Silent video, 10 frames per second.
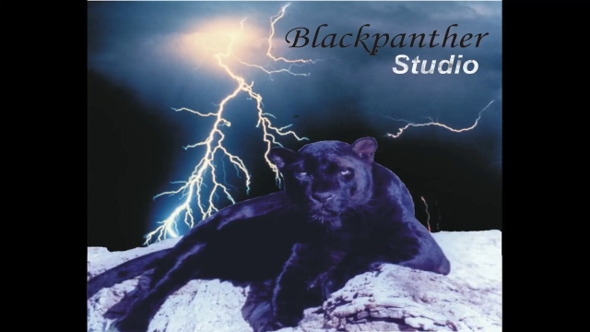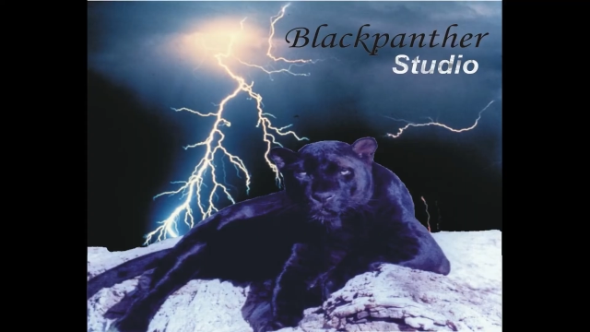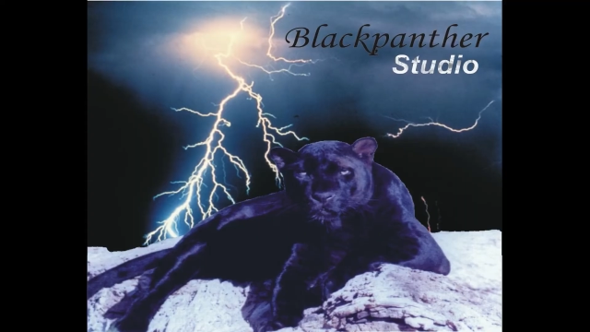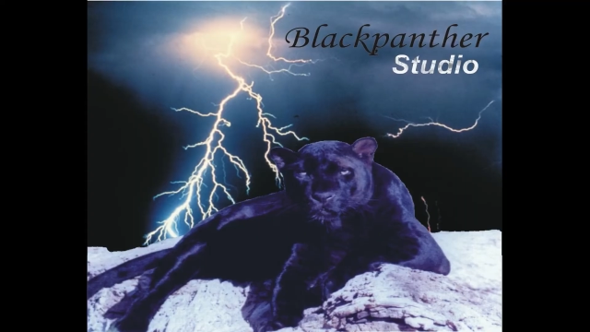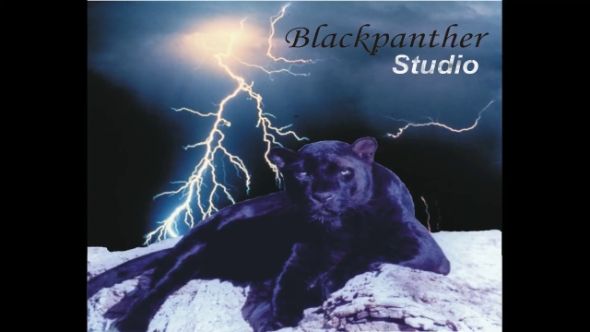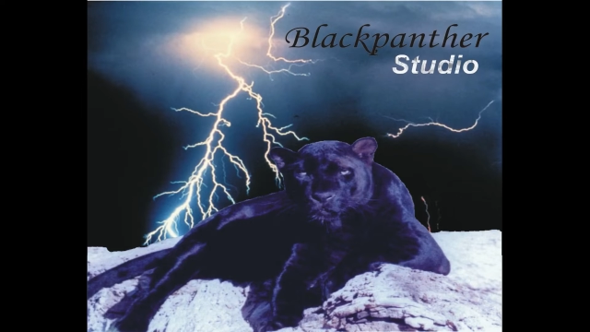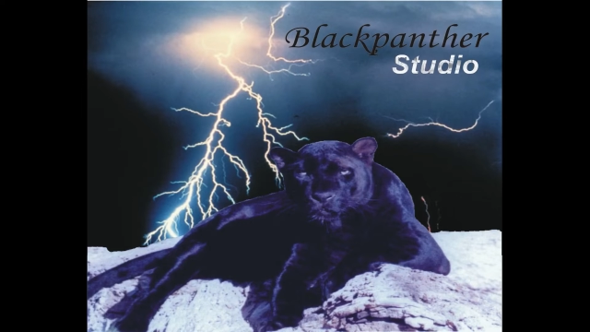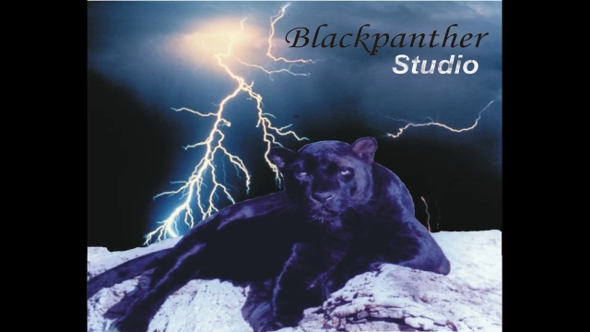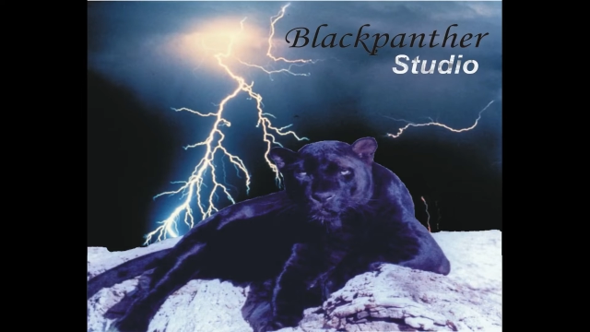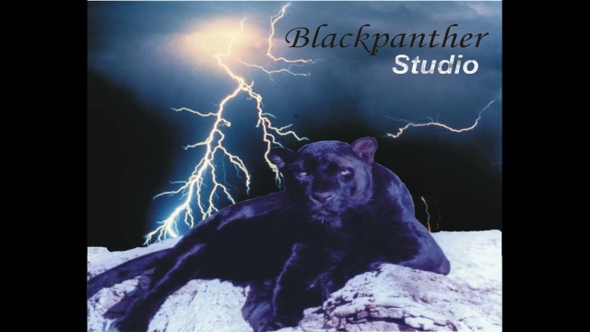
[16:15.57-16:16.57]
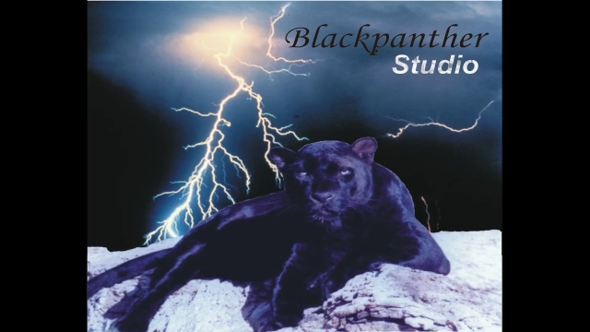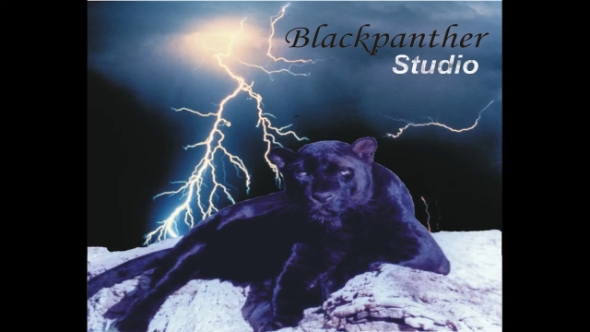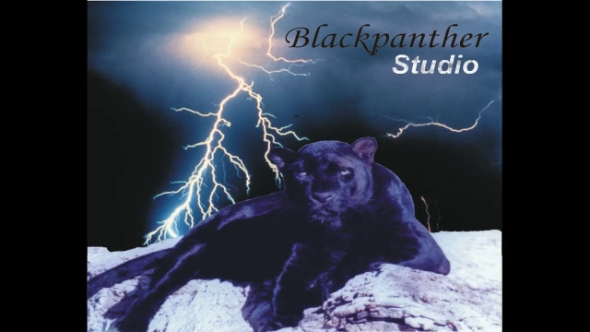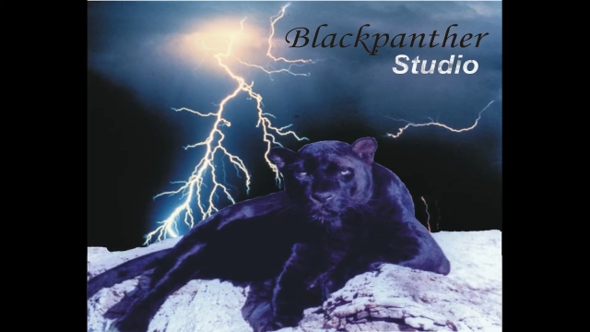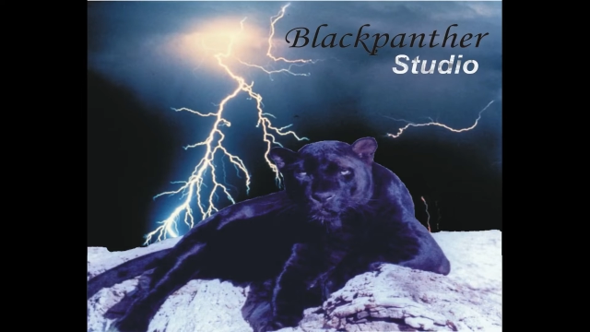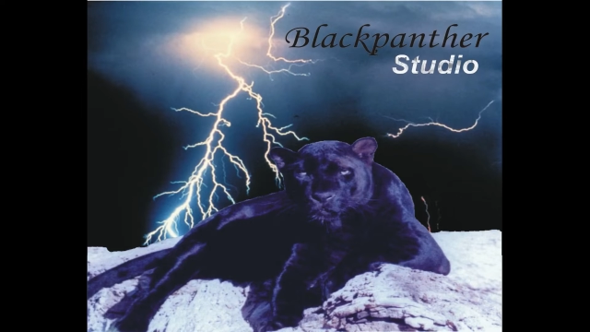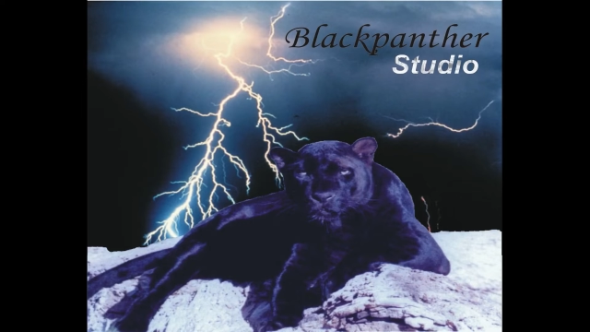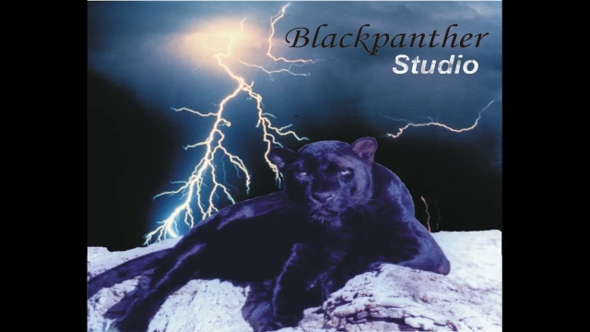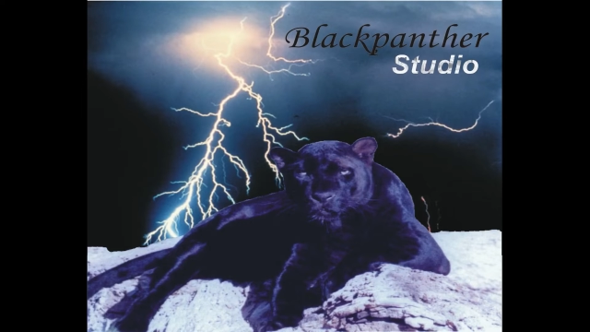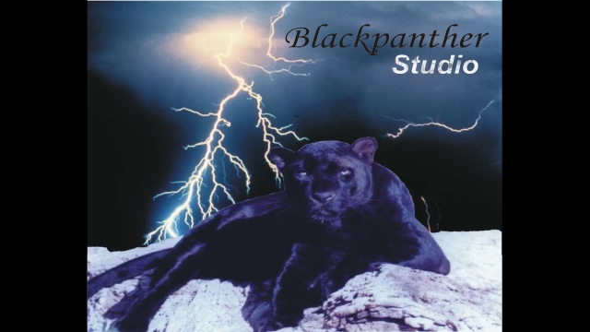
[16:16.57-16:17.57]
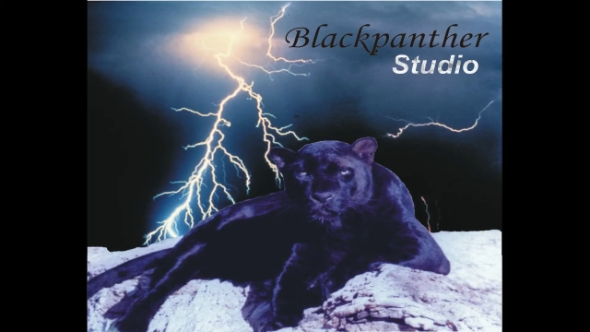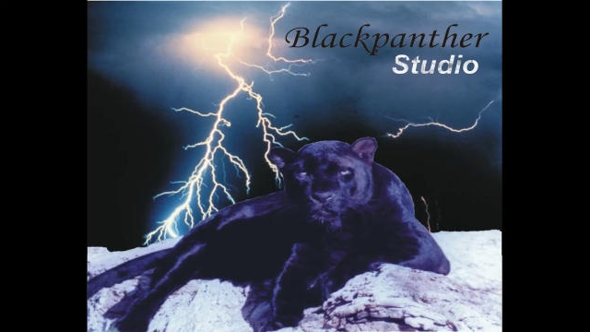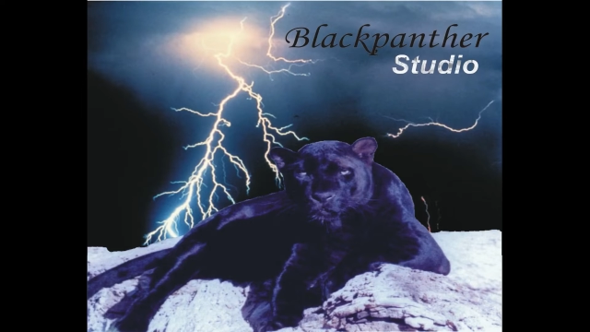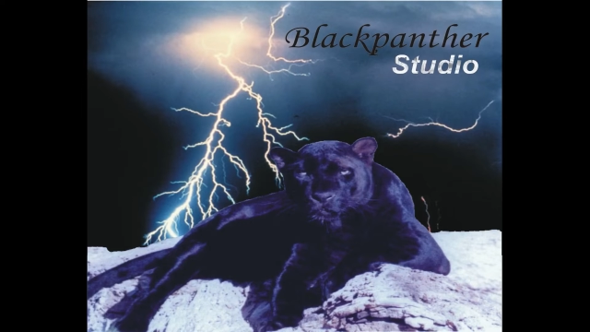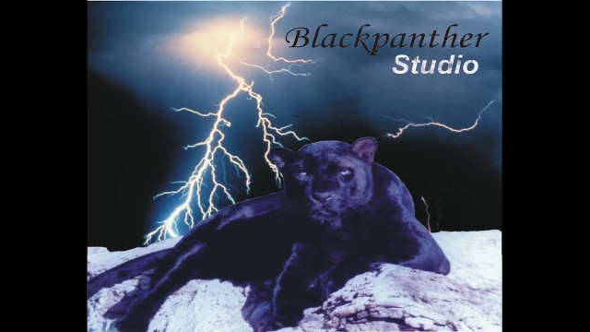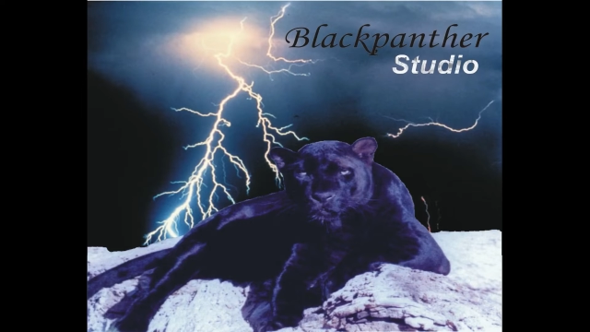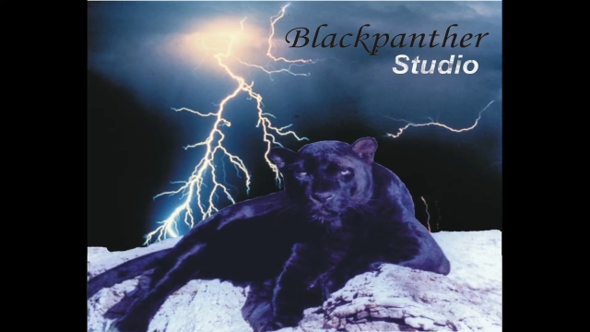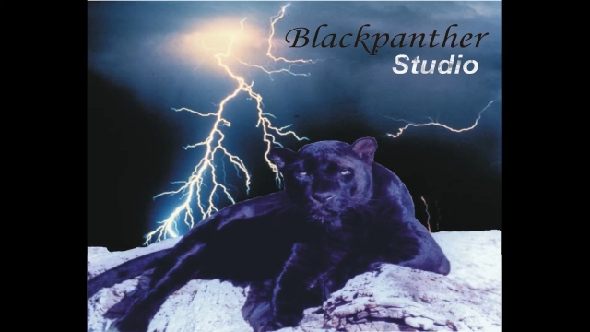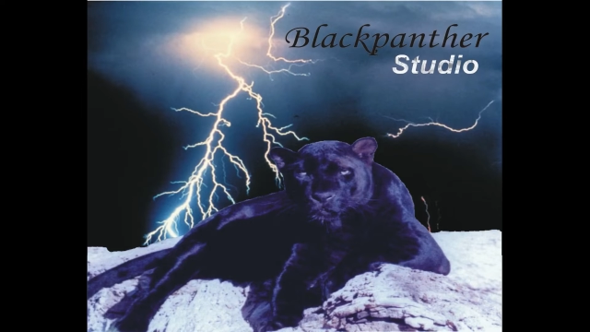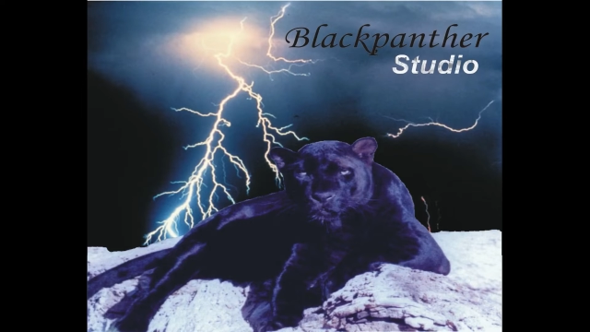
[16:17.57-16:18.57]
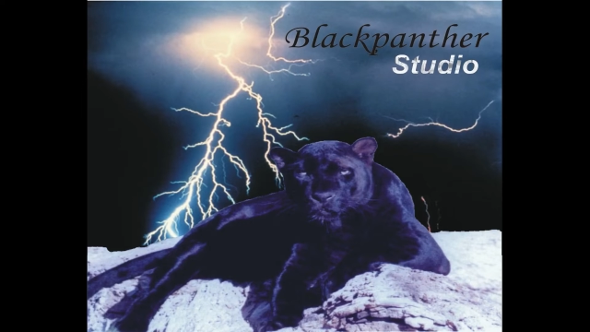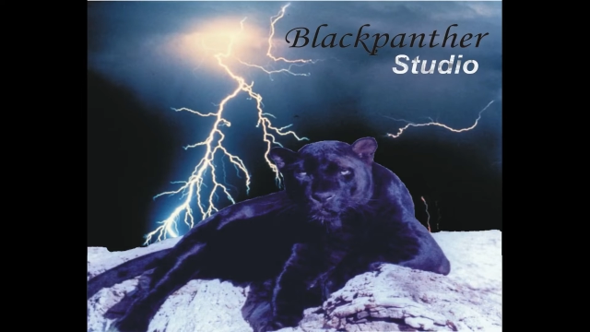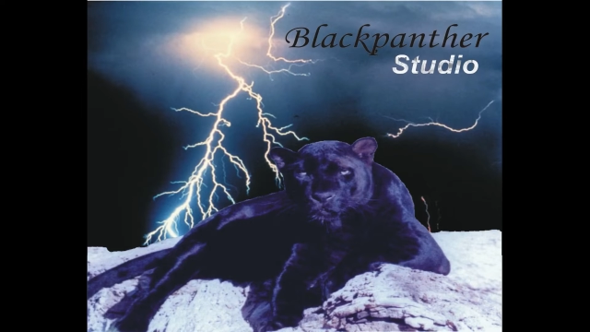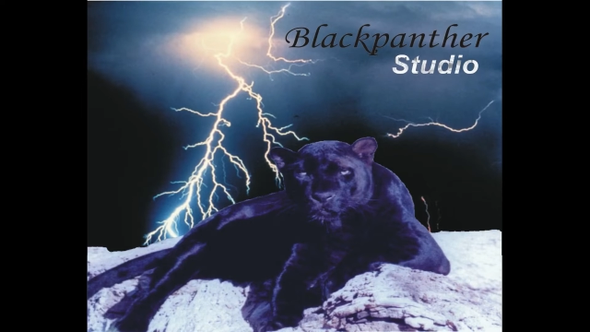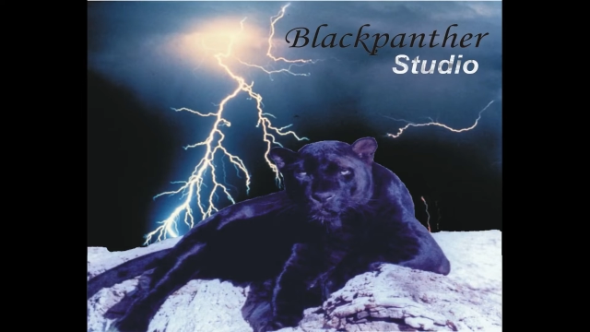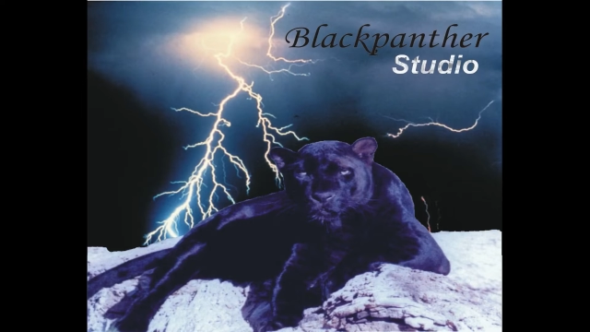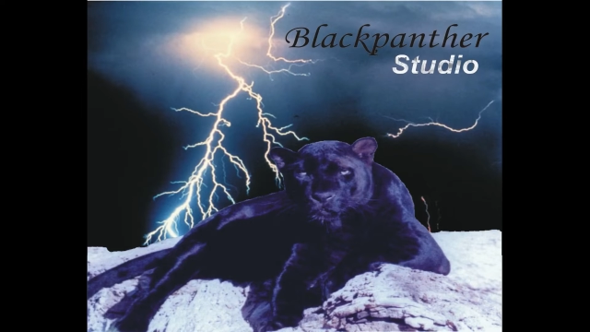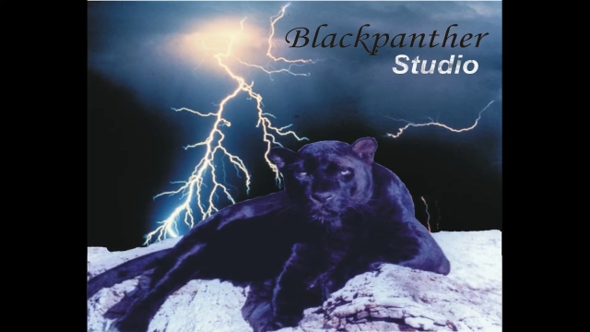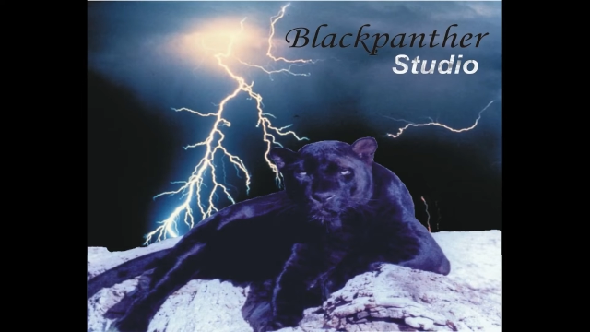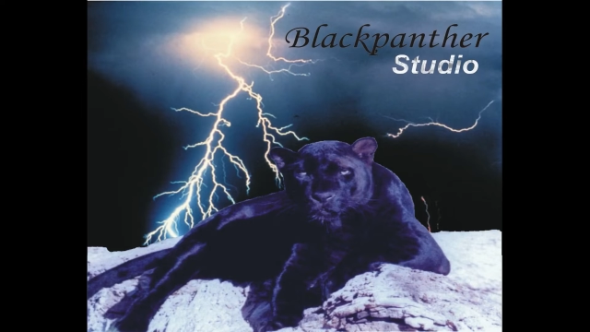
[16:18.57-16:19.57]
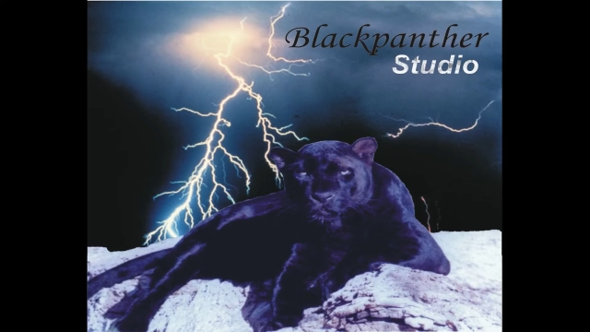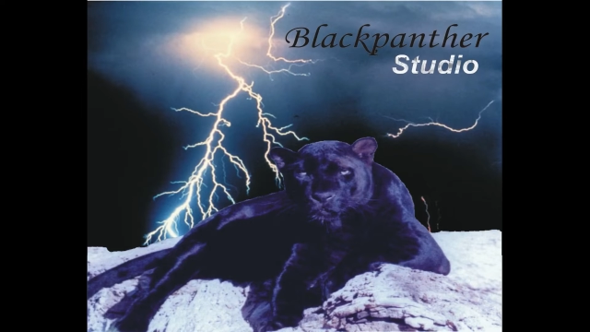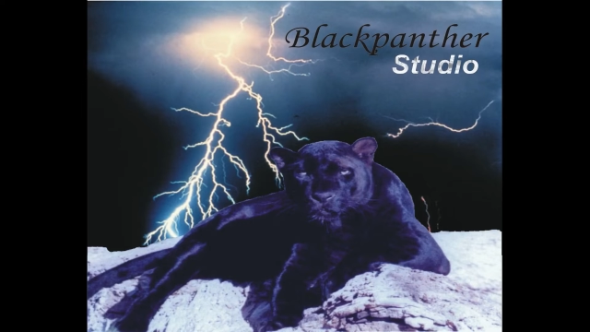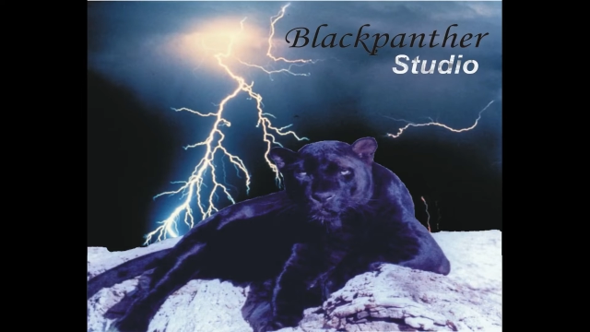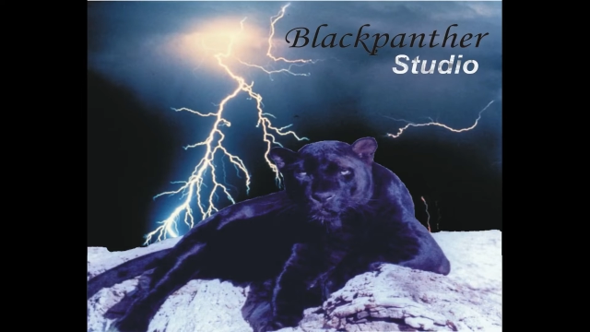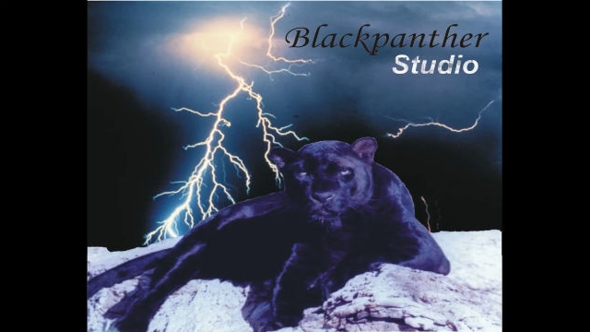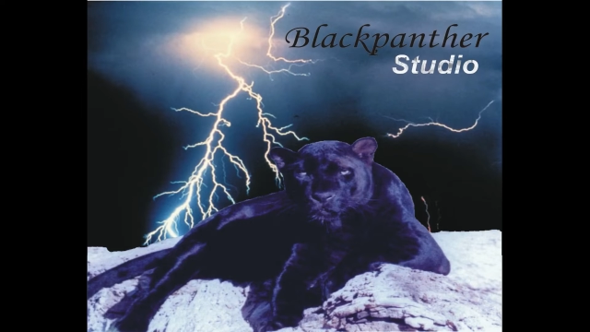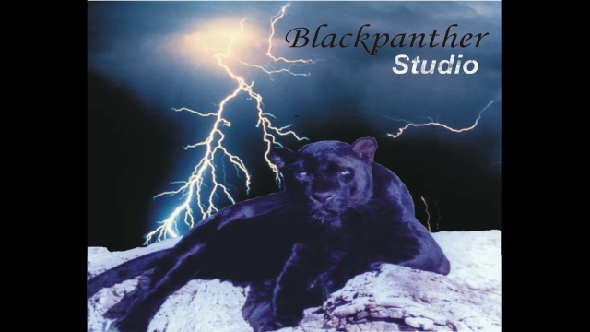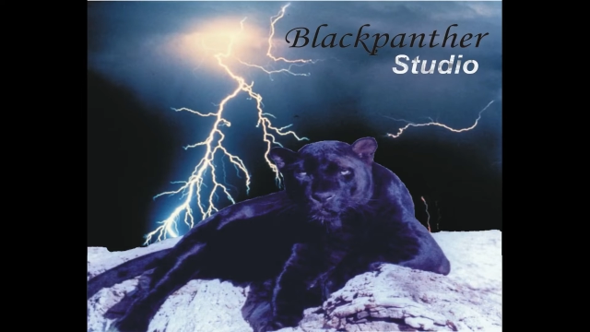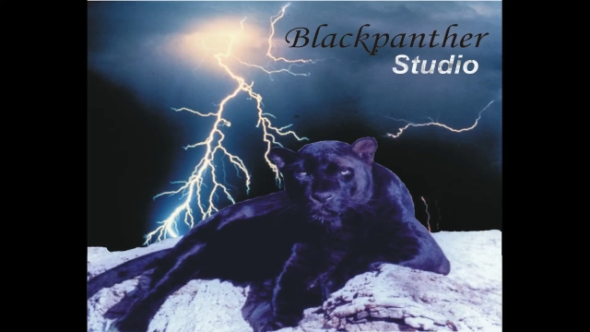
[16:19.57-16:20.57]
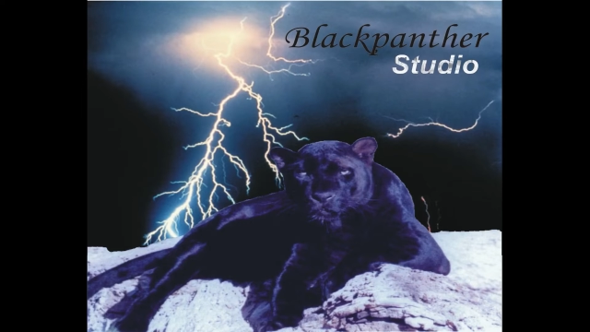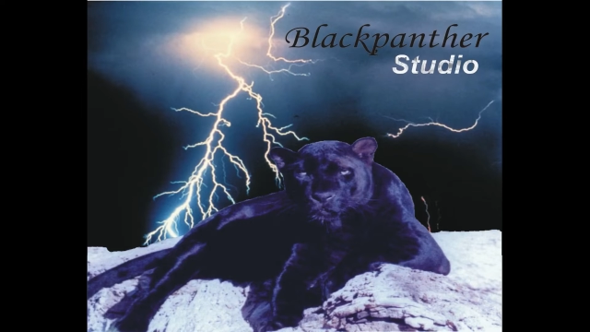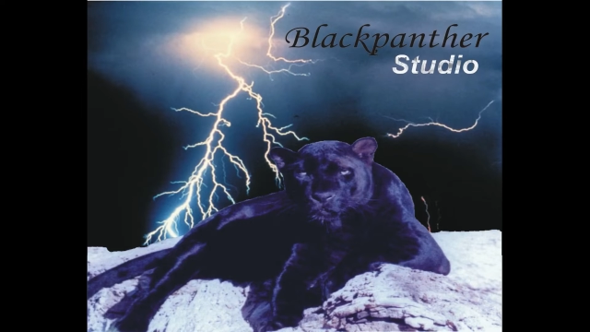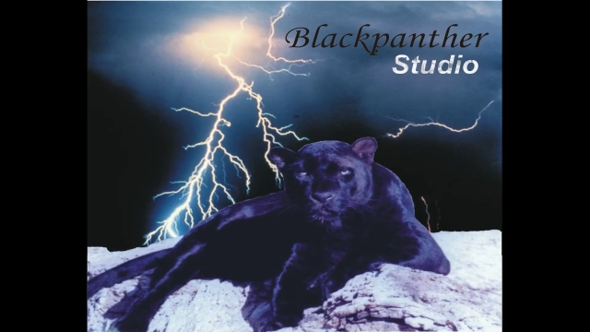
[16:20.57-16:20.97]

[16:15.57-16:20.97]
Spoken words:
[unreadable: no face in view]